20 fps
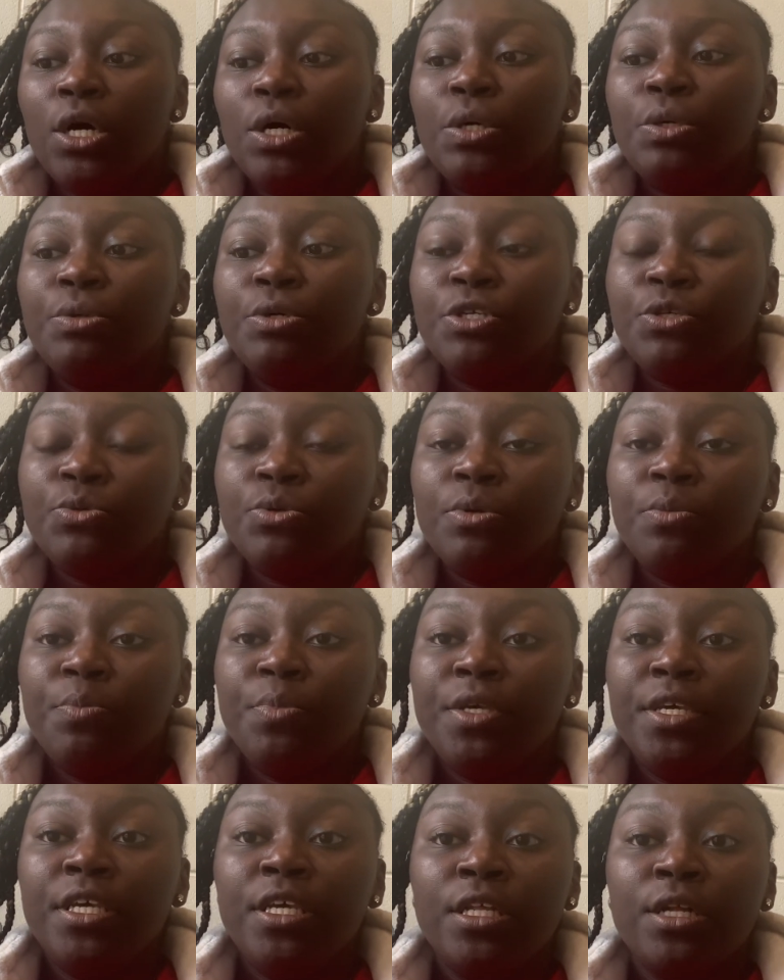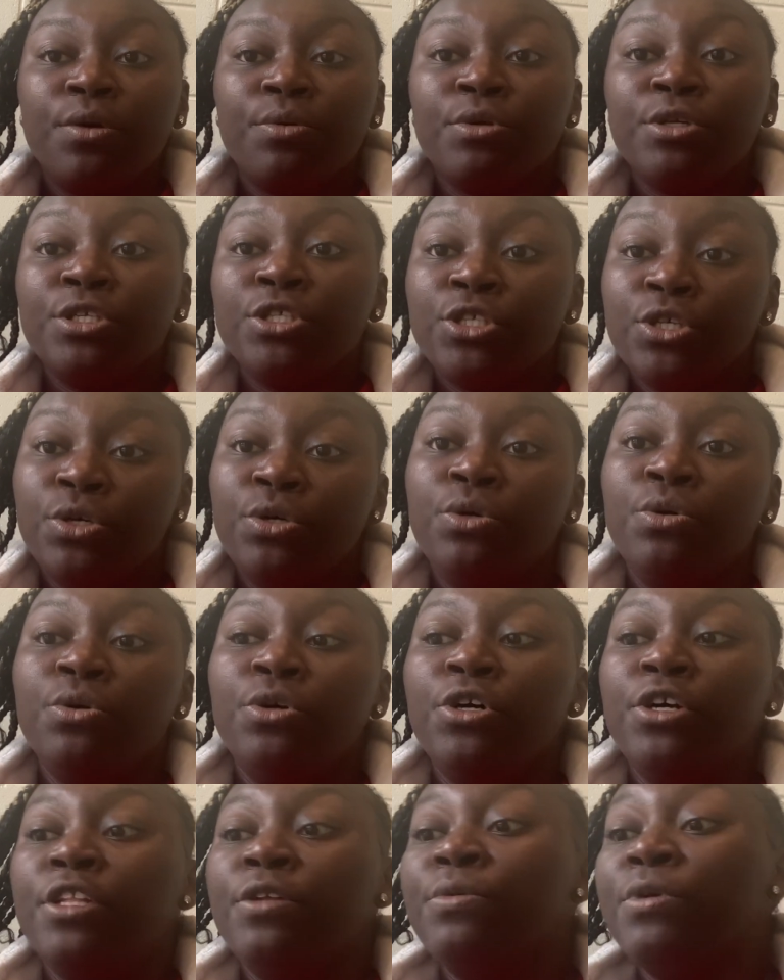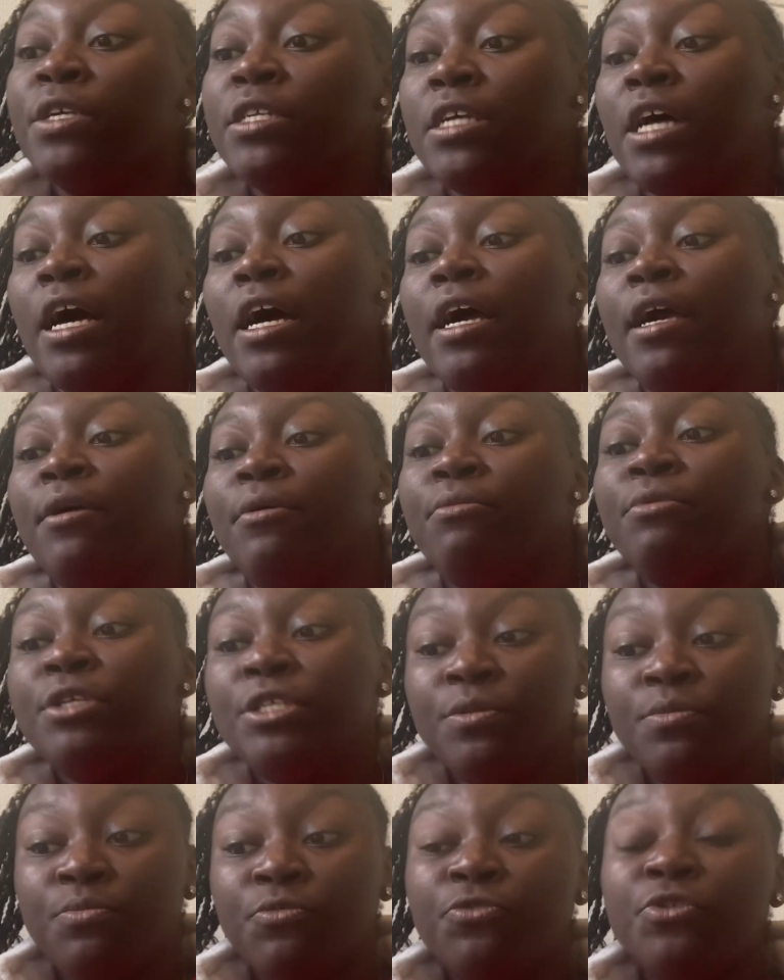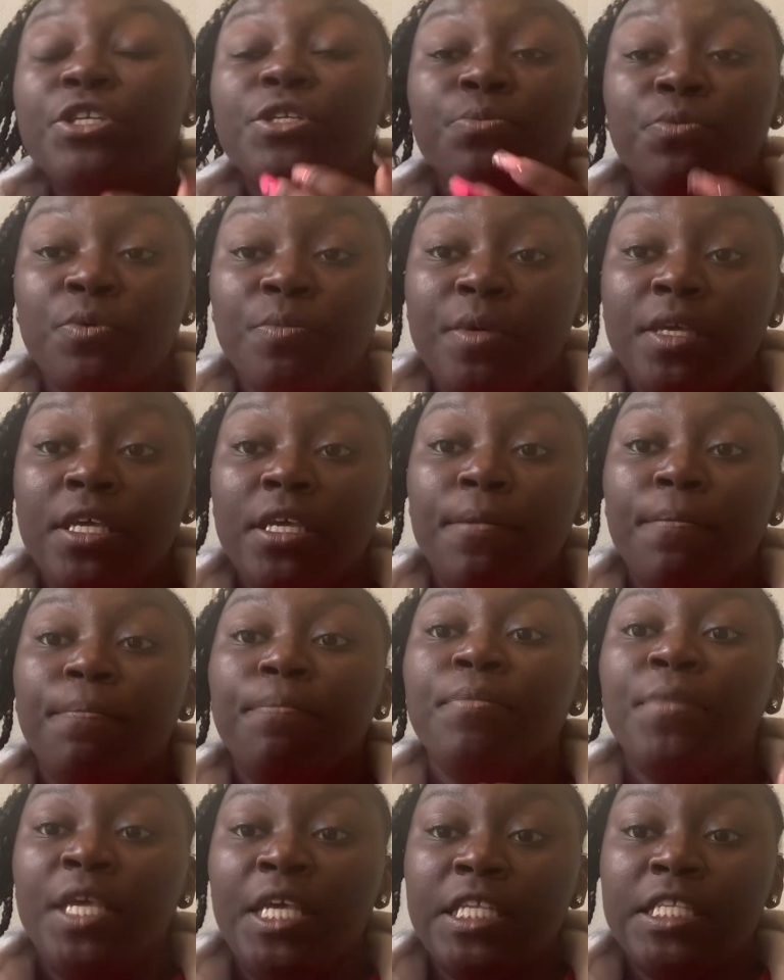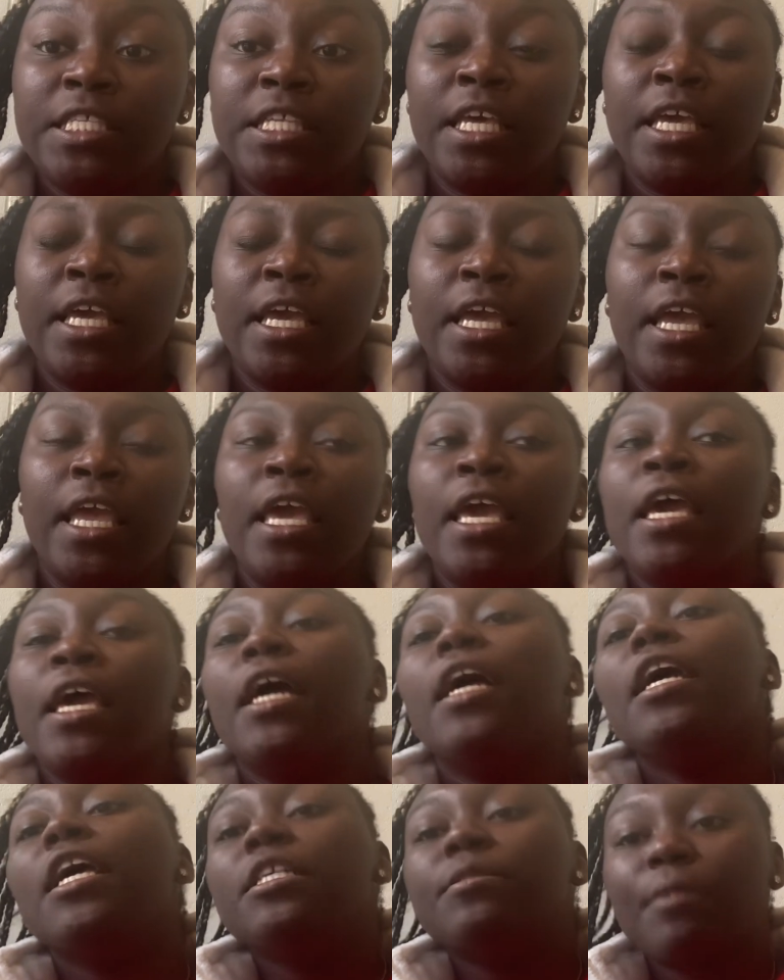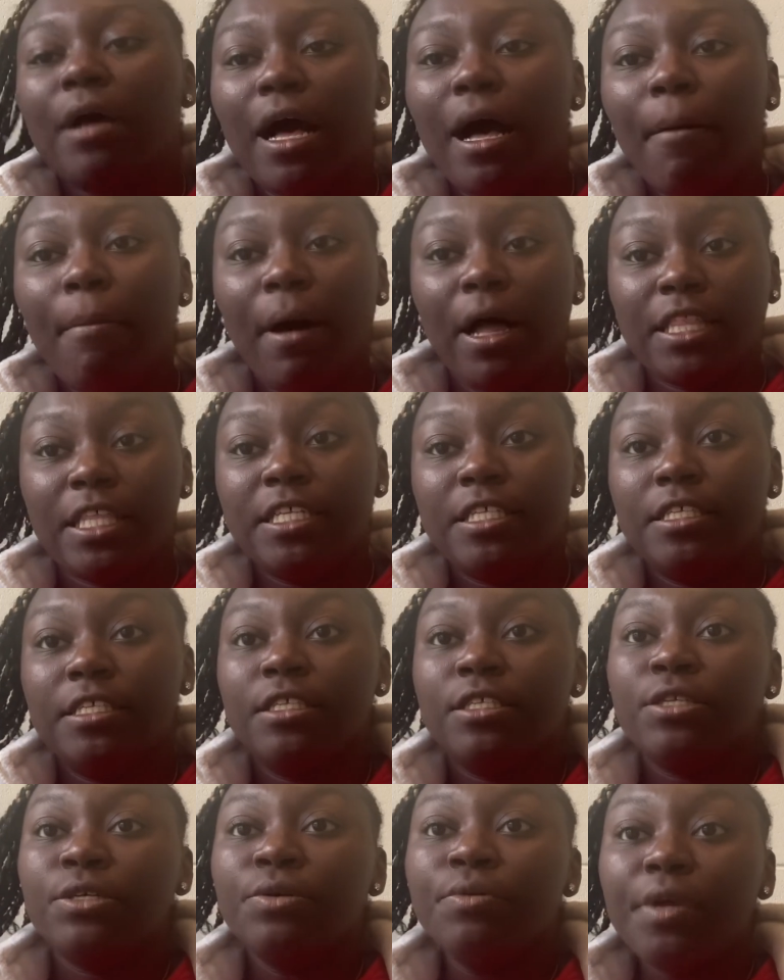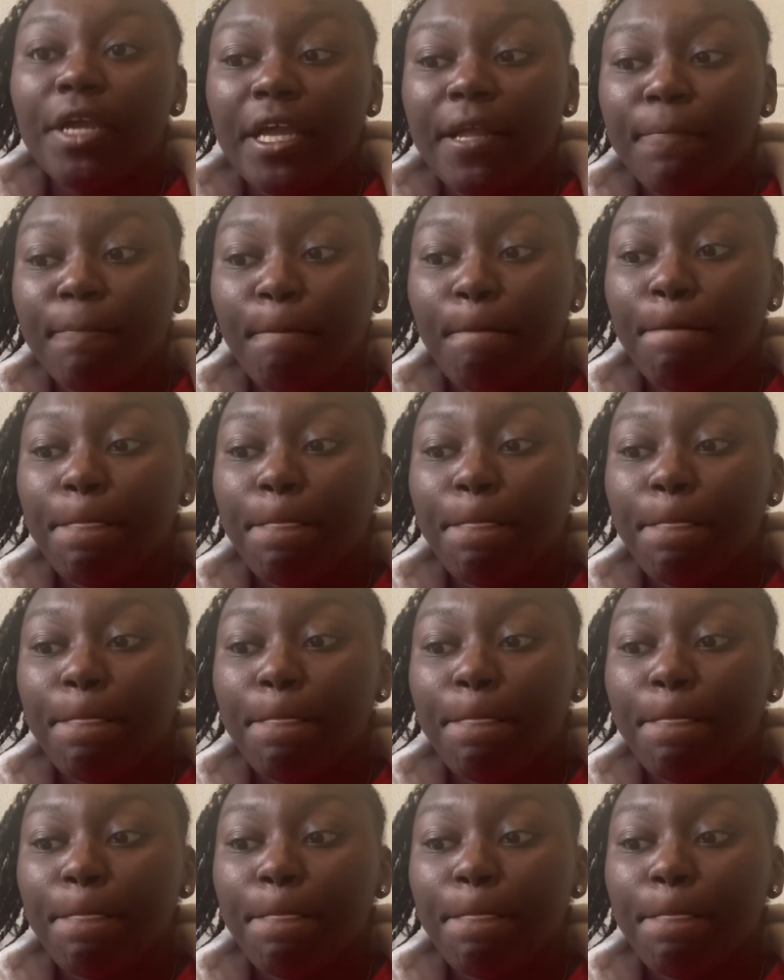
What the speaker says: which would be the result, which would be me saying is my hypothesis correct.